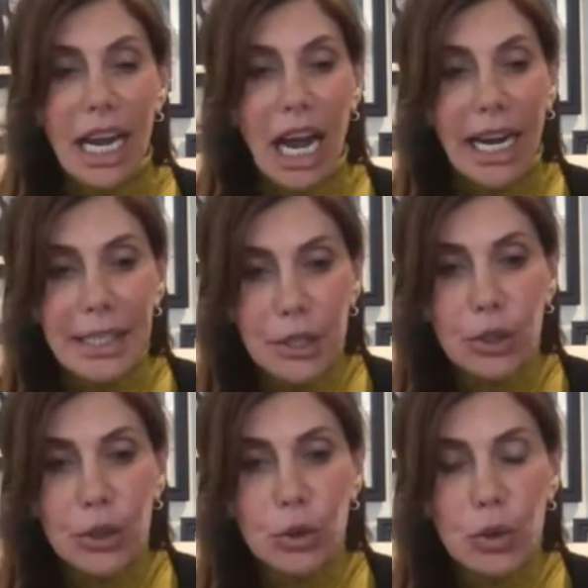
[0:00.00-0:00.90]
I
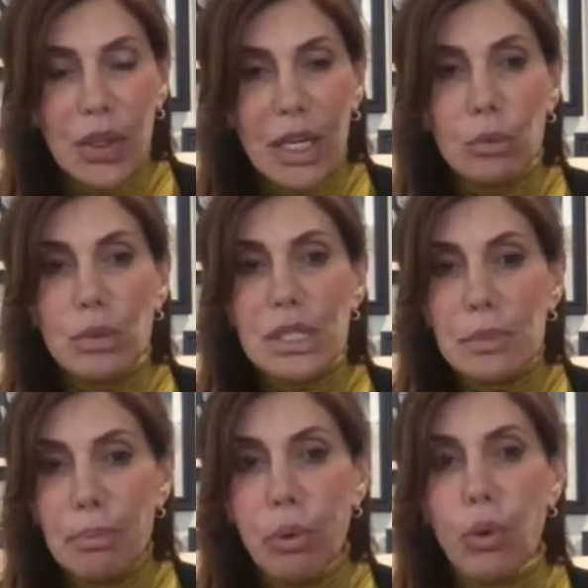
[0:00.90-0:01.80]
knew that it was
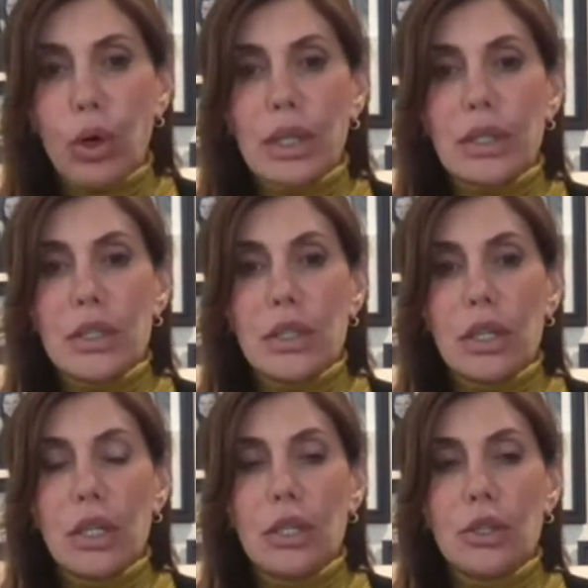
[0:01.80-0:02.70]
important
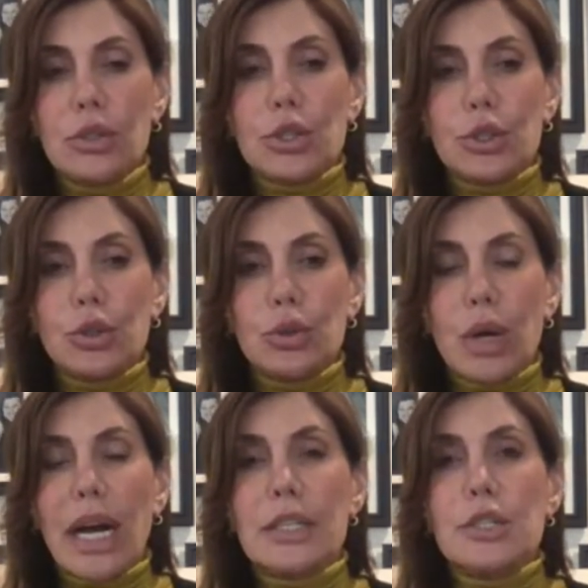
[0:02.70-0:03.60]
to
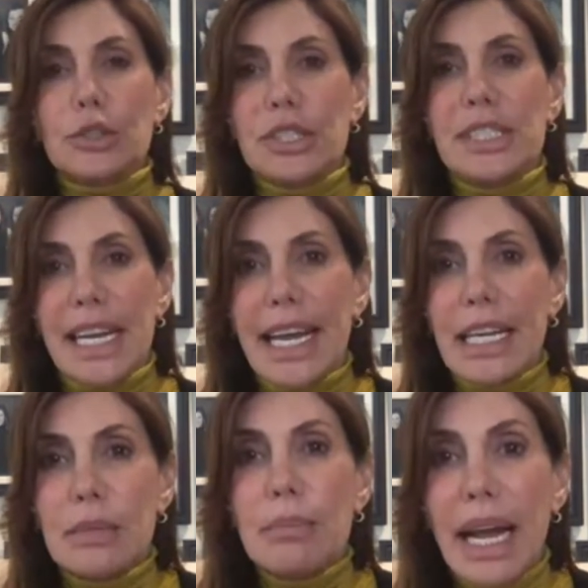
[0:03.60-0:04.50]

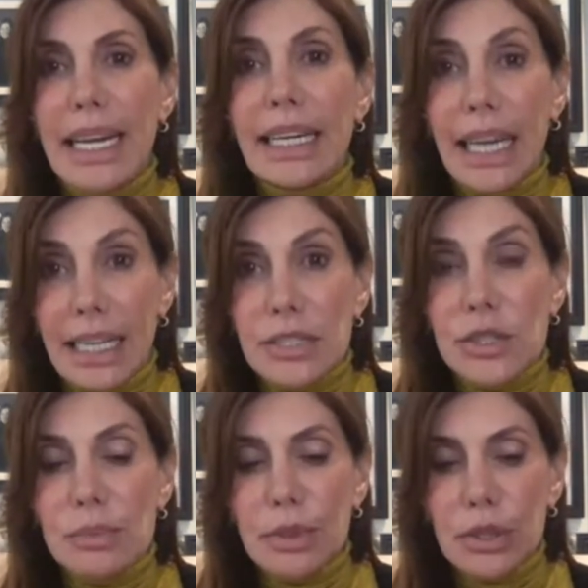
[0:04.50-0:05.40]
understand my
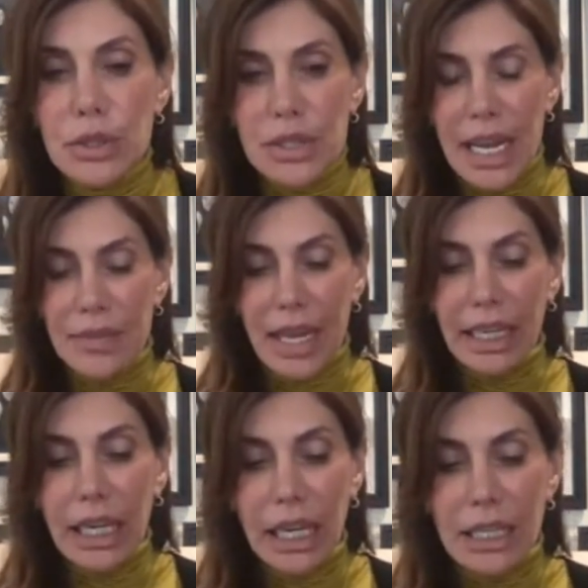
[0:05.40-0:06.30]
customers and
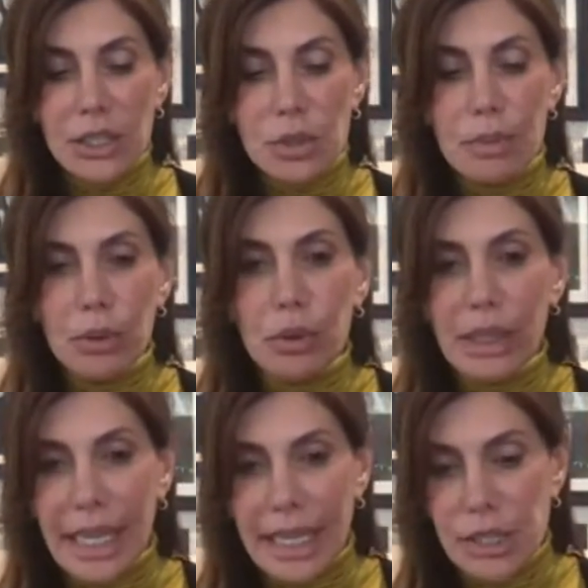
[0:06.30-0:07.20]
that customer
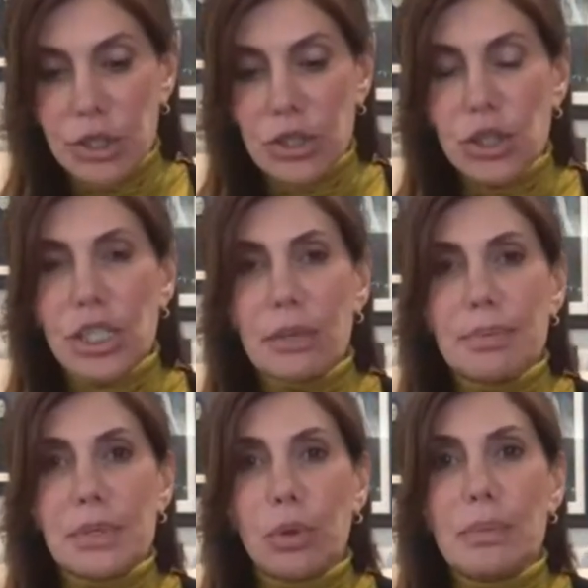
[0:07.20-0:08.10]

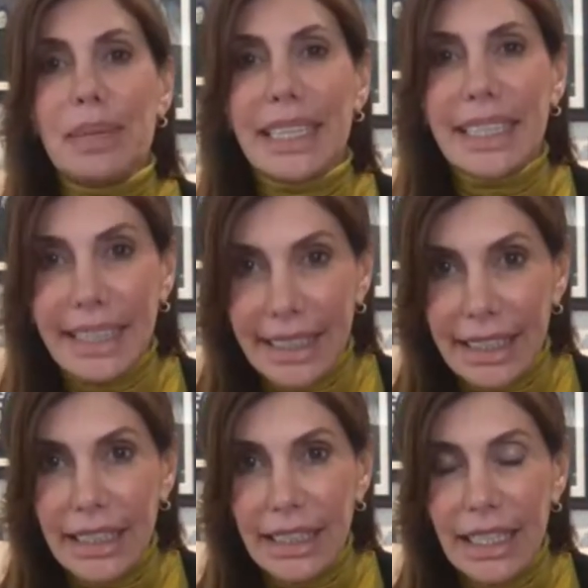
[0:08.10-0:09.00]
relationships would be
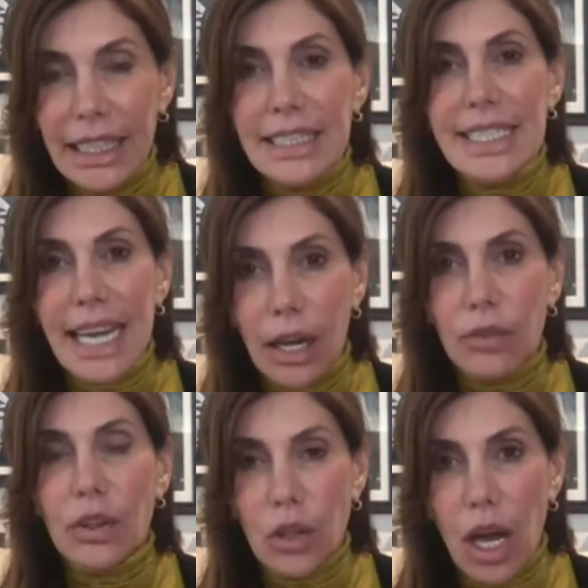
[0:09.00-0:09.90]
key down
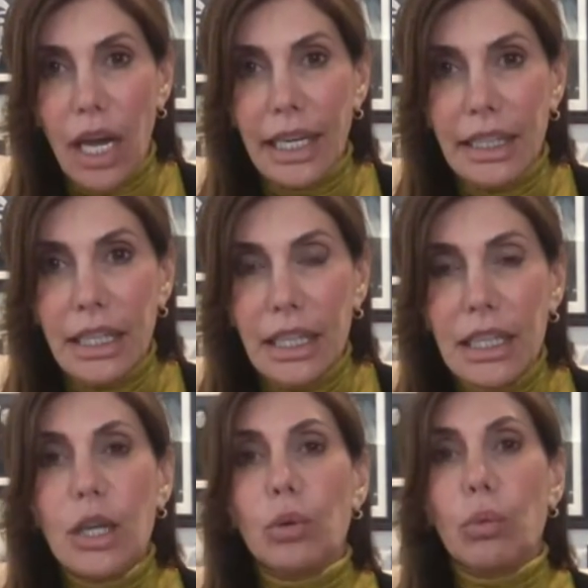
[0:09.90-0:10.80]
the line
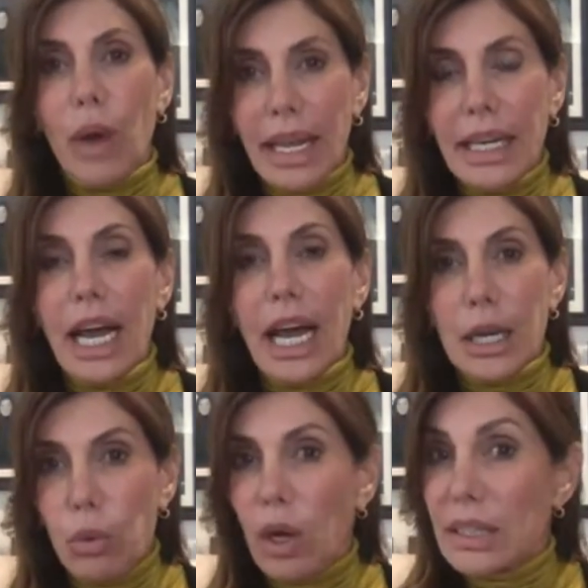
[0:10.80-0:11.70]
when I
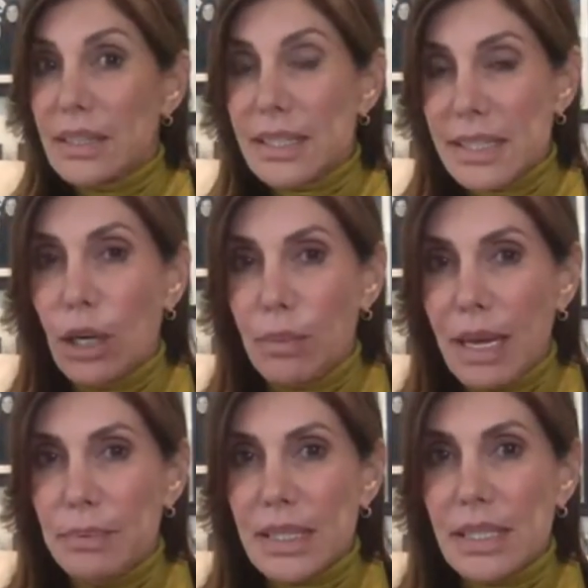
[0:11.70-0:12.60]
wanted to sell my
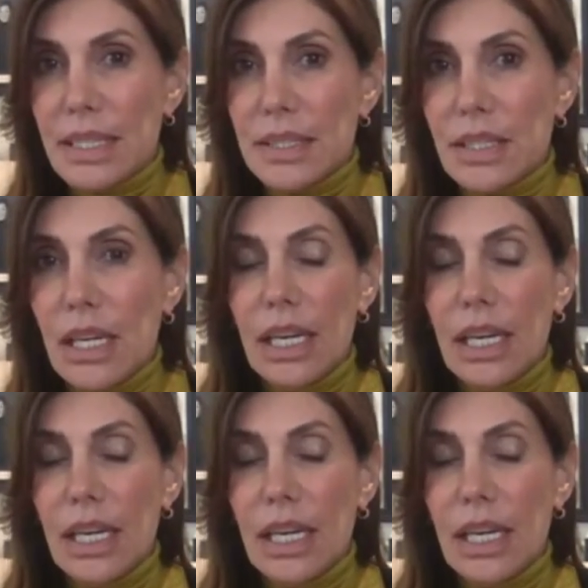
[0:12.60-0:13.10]
business.